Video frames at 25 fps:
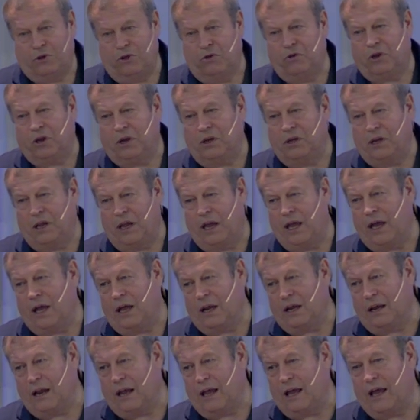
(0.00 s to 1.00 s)
you can
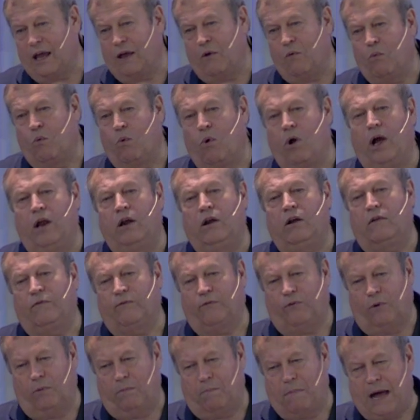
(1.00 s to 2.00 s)
get a
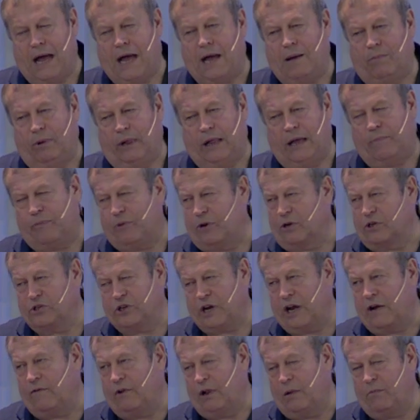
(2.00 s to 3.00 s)
wonderful Bible app. There's
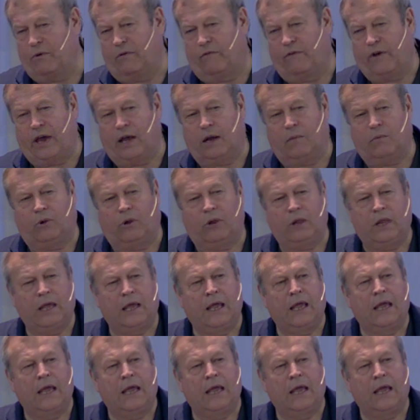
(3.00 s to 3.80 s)
several of them available.